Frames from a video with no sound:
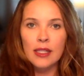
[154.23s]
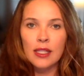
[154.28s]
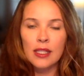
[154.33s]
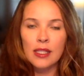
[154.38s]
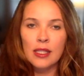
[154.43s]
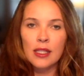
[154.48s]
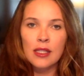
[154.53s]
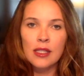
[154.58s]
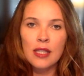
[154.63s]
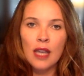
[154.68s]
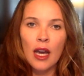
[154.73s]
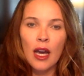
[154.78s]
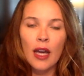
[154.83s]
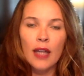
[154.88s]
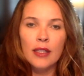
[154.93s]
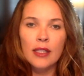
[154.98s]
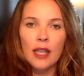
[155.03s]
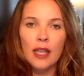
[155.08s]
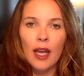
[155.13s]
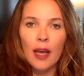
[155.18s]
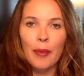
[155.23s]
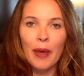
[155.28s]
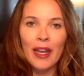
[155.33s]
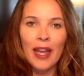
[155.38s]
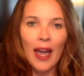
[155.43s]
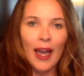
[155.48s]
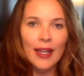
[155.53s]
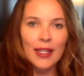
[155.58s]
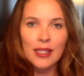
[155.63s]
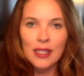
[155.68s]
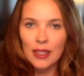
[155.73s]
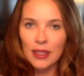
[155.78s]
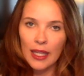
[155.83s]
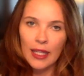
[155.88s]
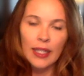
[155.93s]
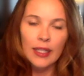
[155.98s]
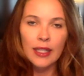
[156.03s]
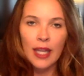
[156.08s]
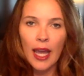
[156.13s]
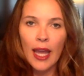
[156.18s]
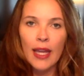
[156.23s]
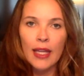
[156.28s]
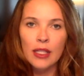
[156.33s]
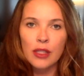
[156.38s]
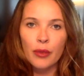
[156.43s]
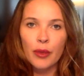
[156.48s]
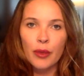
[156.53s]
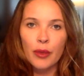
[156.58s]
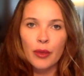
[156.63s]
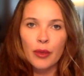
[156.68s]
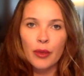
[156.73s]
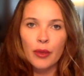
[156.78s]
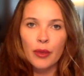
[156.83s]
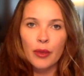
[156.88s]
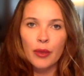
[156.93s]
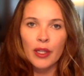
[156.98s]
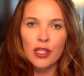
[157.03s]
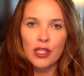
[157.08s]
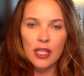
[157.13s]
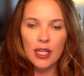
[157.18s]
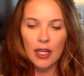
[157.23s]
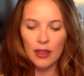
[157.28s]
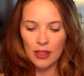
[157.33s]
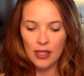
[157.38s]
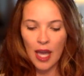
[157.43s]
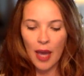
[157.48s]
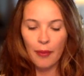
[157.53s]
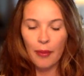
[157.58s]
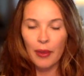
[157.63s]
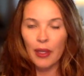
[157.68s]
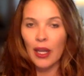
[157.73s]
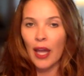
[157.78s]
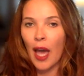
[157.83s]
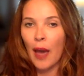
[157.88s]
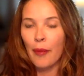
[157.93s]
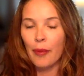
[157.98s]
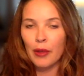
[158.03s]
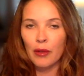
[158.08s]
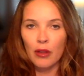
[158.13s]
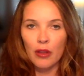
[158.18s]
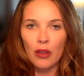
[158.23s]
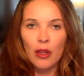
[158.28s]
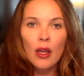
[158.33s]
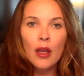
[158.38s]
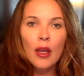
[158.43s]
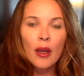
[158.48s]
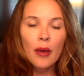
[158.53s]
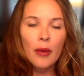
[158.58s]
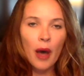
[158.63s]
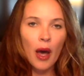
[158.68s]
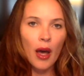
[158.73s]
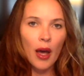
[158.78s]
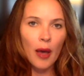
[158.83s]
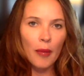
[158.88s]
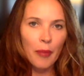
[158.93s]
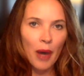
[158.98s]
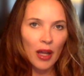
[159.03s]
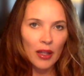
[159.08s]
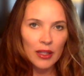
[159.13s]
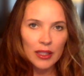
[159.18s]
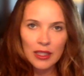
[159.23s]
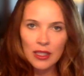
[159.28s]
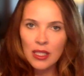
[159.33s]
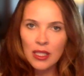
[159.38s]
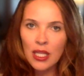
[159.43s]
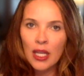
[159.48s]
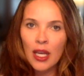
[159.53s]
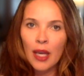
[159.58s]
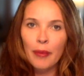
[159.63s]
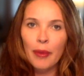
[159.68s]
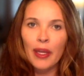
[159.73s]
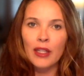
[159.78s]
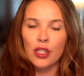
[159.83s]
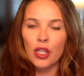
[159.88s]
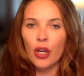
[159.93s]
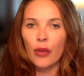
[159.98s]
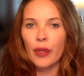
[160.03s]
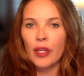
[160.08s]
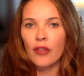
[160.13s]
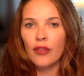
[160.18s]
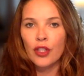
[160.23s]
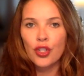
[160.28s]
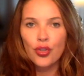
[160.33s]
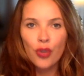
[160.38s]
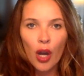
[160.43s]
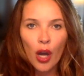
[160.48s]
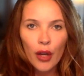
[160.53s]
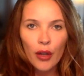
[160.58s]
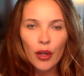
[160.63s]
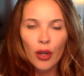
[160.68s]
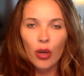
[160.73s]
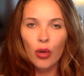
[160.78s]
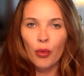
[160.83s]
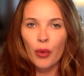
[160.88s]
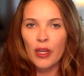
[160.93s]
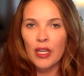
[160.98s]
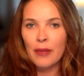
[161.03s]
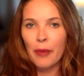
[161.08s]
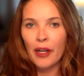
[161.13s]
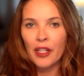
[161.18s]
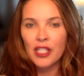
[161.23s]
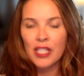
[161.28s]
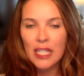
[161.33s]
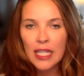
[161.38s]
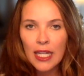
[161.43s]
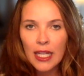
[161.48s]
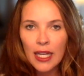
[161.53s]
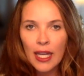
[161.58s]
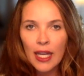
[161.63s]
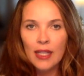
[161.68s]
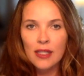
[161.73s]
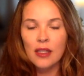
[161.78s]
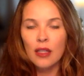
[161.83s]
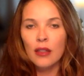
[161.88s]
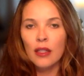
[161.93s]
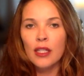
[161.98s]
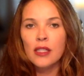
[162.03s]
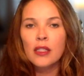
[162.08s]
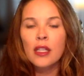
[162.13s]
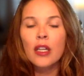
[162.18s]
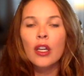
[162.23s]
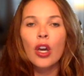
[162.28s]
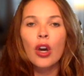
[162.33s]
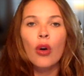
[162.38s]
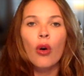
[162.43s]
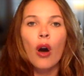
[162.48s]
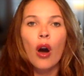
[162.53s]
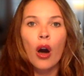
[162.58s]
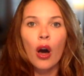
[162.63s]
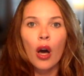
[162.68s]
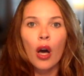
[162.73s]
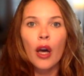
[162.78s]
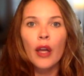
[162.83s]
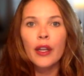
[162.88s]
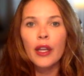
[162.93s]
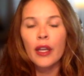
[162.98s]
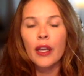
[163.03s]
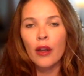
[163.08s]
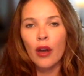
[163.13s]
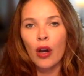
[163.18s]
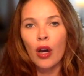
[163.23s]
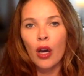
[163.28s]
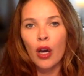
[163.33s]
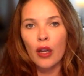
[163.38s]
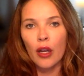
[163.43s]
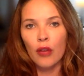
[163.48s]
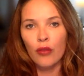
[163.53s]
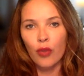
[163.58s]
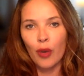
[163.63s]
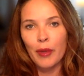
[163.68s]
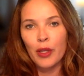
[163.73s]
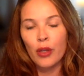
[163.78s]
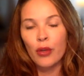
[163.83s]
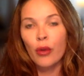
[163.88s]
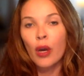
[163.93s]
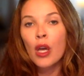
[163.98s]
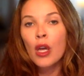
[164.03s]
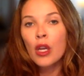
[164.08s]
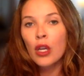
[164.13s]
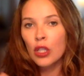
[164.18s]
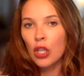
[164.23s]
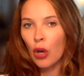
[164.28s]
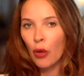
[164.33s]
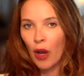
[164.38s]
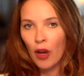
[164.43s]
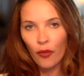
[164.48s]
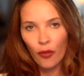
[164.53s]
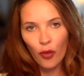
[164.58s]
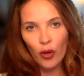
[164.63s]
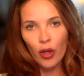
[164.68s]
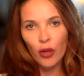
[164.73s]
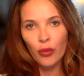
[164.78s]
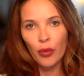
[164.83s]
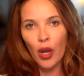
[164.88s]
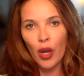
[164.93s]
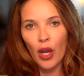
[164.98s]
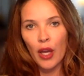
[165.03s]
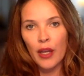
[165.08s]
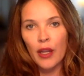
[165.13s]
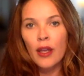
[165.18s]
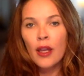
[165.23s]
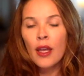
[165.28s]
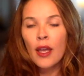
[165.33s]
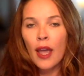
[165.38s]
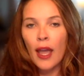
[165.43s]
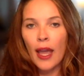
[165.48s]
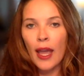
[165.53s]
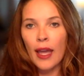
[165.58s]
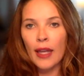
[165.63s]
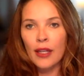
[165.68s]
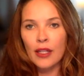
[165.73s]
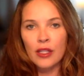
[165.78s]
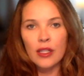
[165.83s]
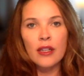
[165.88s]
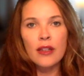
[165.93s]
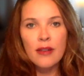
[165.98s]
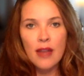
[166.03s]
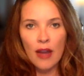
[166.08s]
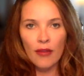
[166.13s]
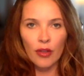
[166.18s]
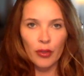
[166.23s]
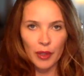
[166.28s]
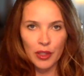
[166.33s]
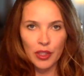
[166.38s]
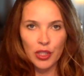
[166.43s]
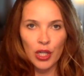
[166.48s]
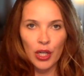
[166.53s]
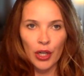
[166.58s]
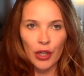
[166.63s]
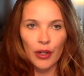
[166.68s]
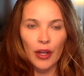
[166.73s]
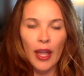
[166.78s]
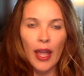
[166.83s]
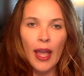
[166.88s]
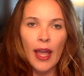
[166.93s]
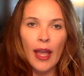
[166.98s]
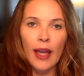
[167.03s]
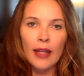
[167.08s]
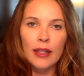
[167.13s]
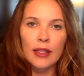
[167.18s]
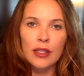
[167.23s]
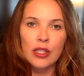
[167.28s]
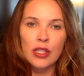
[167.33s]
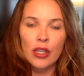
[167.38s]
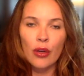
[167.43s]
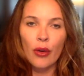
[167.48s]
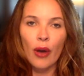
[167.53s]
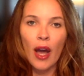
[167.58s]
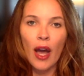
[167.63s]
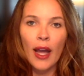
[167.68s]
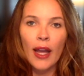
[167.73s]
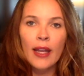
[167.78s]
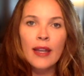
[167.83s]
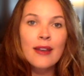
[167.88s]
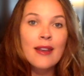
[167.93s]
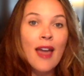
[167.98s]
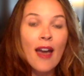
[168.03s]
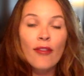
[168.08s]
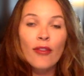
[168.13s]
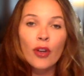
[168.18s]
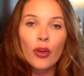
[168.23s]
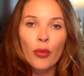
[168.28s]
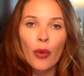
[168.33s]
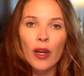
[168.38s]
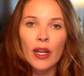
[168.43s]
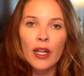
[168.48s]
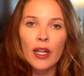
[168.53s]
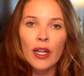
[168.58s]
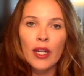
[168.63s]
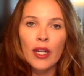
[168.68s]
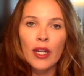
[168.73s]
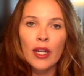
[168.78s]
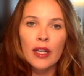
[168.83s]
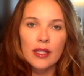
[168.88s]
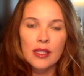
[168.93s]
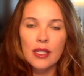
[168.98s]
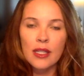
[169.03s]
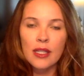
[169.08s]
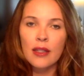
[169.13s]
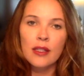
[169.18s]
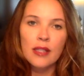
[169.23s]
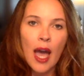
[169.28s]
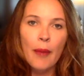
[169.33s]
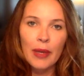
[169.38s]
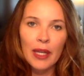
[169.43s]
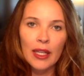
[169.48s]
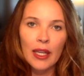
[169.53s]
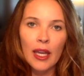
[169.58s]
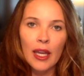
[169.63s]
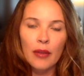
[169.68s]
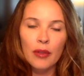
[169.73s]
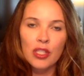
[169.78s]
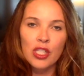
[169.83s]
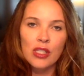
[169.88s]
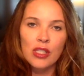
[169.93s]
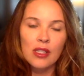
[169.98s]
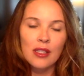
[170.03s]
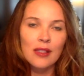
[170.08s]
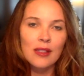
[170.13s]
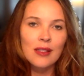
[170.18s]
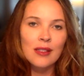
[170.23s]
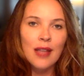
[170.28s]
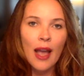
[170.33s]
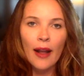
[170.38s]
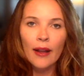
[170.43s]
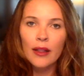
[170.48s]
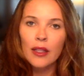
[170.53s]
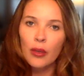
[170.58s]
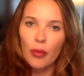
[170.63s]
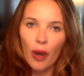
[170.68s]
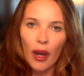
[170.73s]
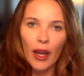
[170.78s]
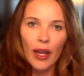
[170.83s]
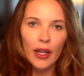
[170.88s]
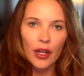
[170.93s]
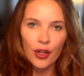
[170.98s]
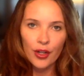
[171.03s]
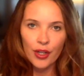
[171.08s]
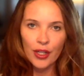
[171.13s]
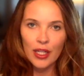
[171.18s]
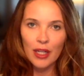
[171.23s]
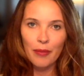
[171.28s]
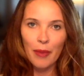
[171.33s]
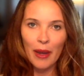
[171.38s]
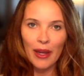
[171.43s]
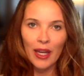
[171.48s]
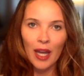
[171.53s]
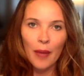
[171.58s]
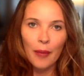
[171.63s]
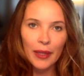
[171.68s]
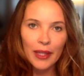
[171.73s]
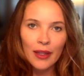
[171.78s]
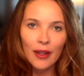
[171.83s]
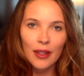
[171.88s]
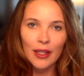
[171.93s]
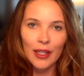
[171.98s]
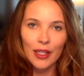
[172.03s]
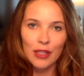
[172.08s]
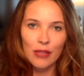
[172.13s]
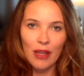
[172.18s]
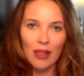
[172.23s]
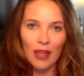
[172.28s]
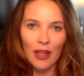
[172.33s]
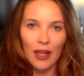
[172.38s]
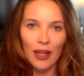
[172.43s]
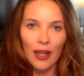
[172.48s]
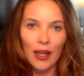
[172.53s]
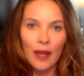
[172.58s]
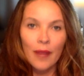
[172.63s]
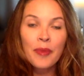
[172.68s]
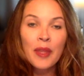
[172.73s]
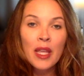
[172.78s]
This is not an isolated case. We're seeing this happen. It happened with Molly Tibbetts, Karina Vetrano, Wendy Martinez. The list can go on and on of women who go out for a run and never return. And so I never wanted to see this happen again, which is exactly why I created my company, Alexo Athletica.